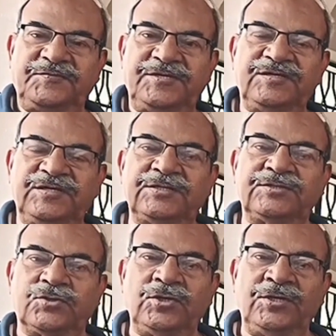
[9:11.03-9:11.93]
It is
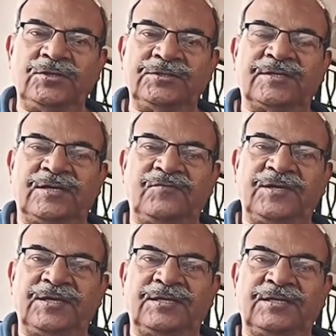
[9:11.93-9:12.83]
rolling on the
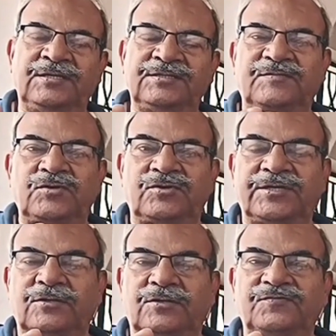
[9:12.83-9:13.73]
runway and it is about
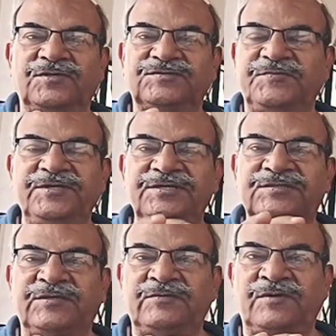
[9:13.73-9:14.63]
to take off. The speed
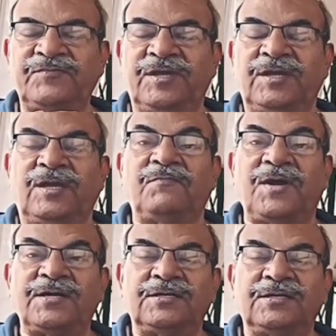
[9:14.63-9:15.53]
is minimum,
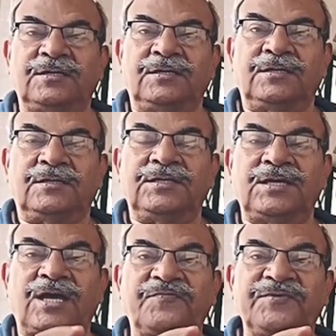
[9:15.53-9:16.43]
but the
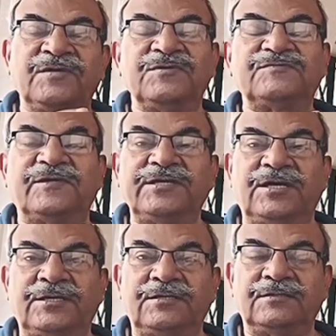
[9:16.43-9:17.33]
RPM is very
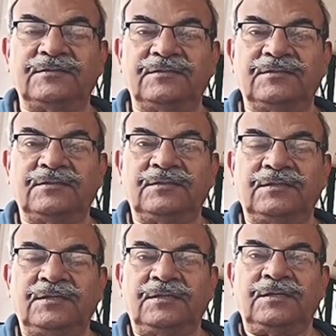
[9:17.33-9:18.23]
high.
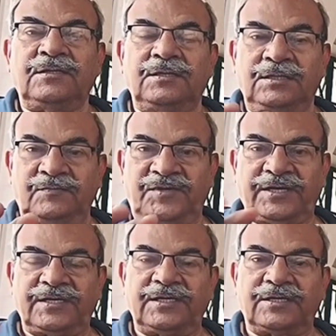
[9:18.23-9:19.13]
In
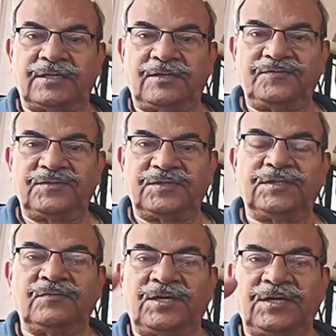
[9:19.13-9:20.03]
packet aircraft,
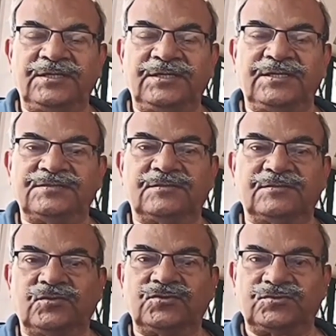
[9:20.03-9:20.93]
in my days,
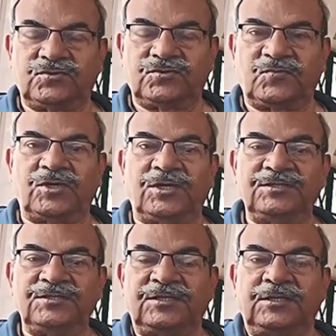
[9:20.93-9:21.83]
those
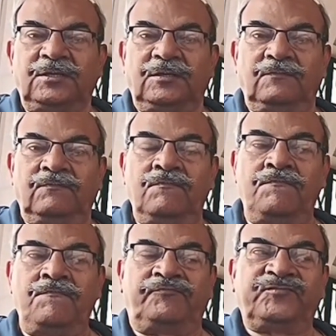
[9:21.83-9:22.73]
models,
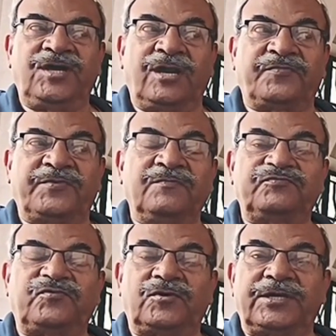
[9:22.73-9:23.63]
the
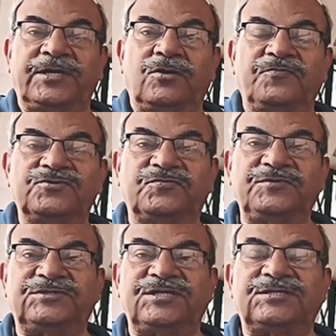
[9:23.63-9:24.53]
RPM for takeoff used
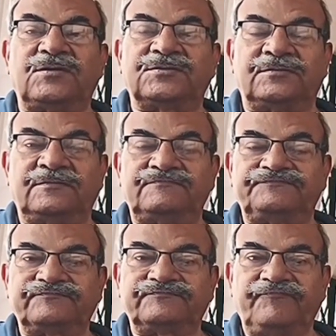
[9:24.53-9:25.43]
to be 3,000.